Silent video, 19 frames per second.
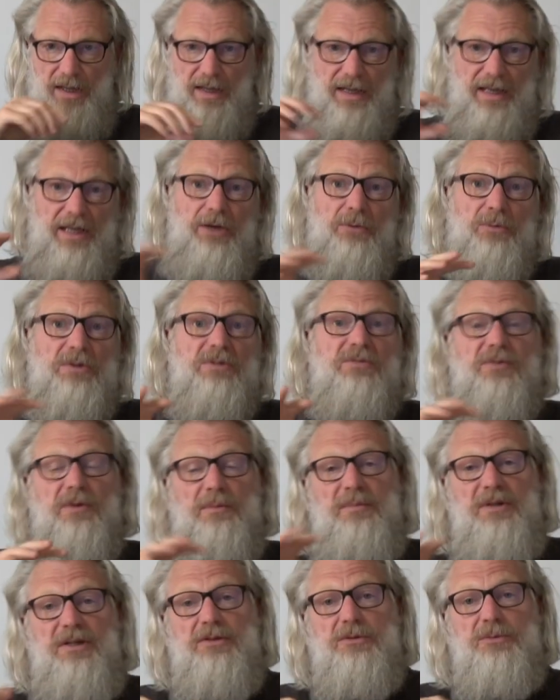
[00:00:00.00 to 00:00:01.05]
Anyone
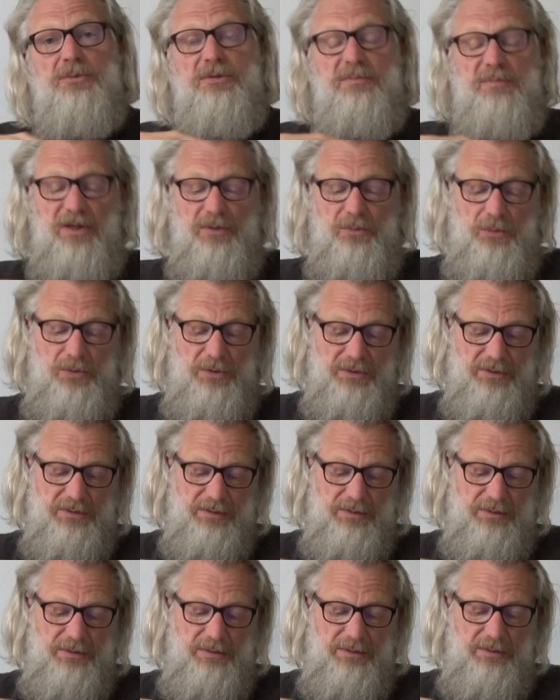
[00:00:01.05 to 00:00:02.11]
familiar with my work
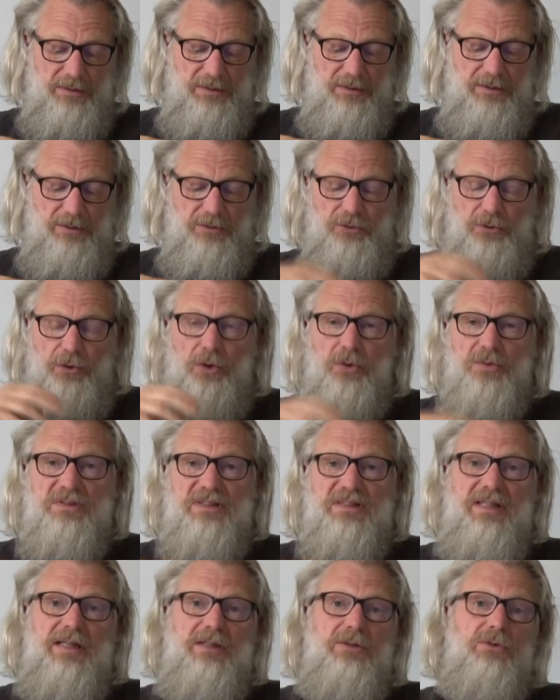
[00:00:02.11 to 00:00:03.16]
knows
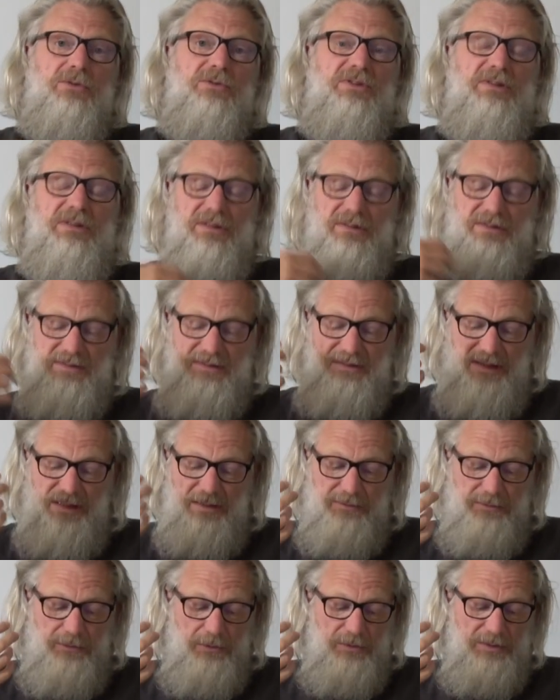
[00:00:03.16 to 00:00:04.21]
that I consider
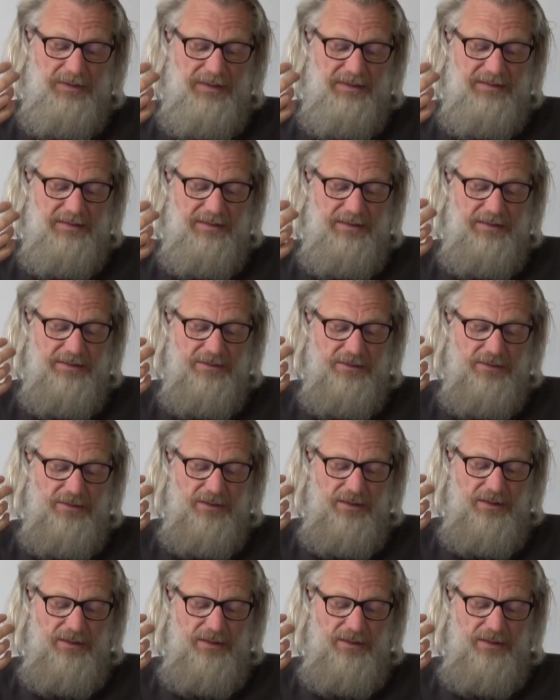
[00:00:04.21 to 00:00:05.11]
self-organization